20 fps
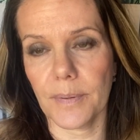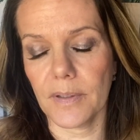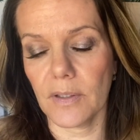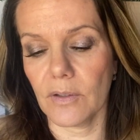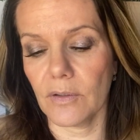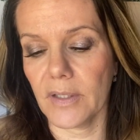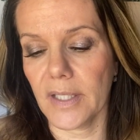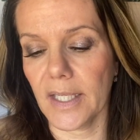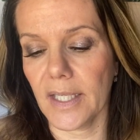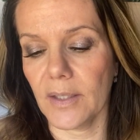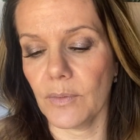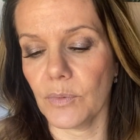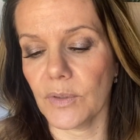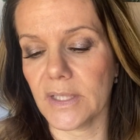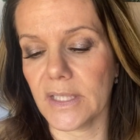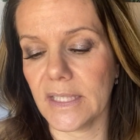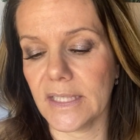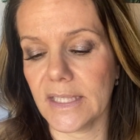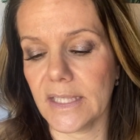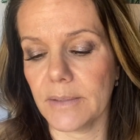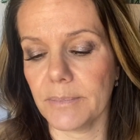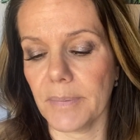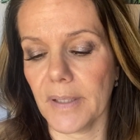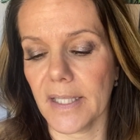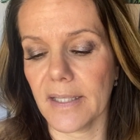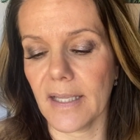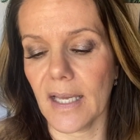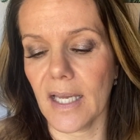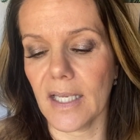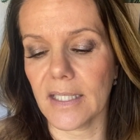Okay, what they need by
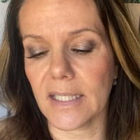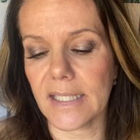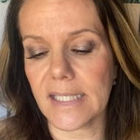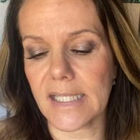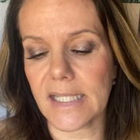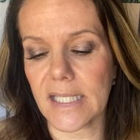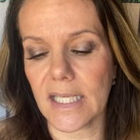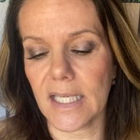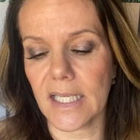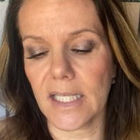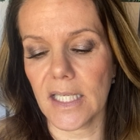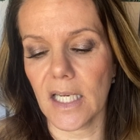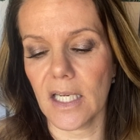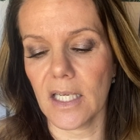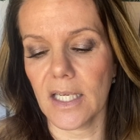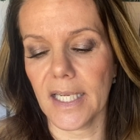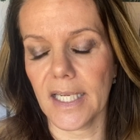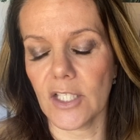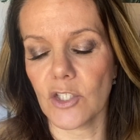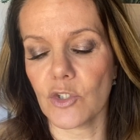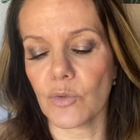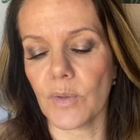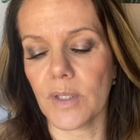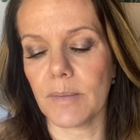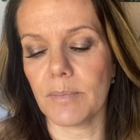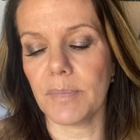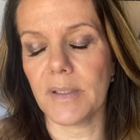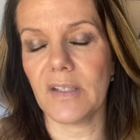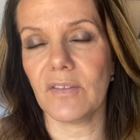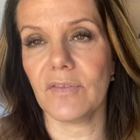that is a
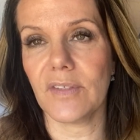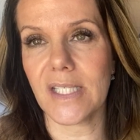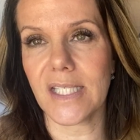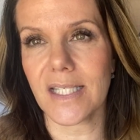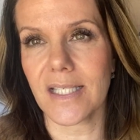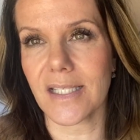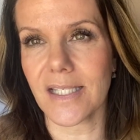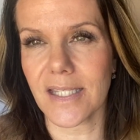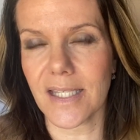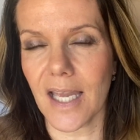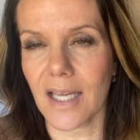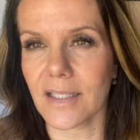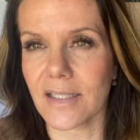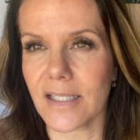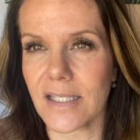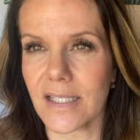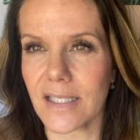H-1B visa status.